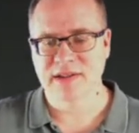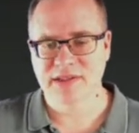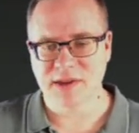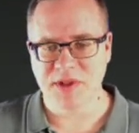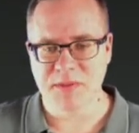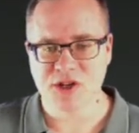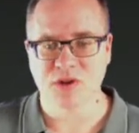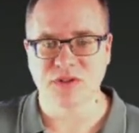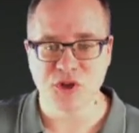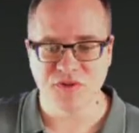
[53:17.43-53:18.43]
some of the major
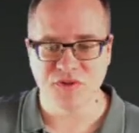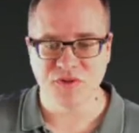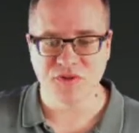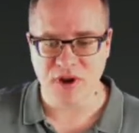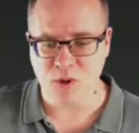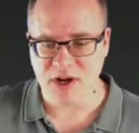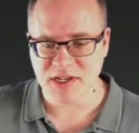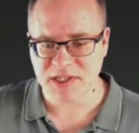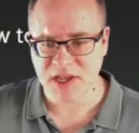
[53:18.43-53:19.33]
ColdFusion frameworks,